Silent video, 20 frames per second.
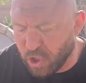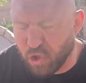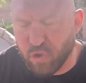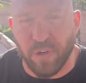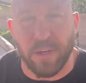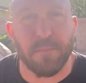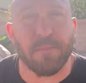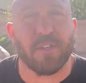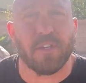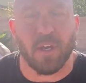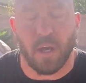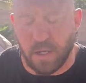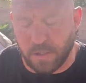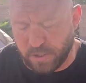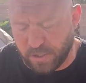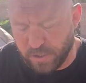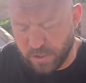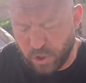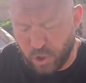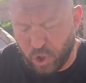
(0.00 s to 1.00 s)
extreme
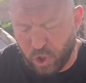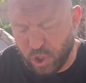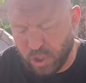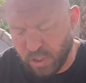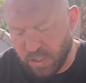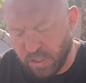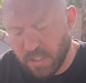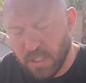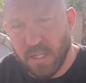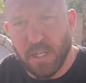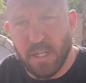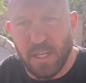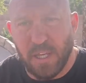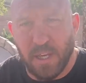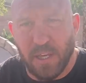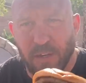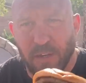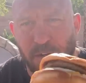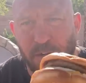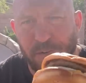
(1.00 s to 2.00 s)
sausage
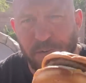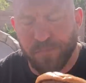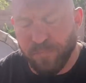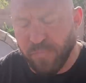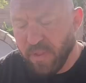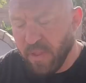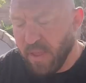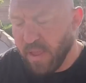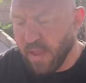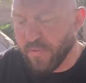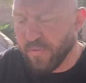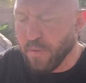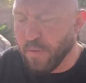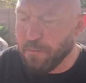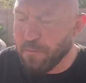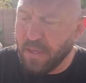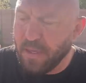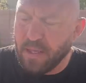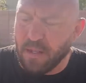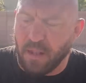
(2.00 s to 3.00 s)
here, and the
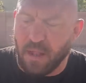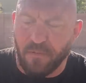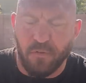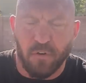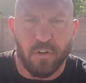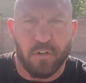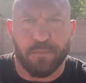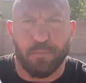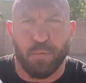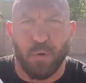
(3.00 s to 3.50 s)
meat lovers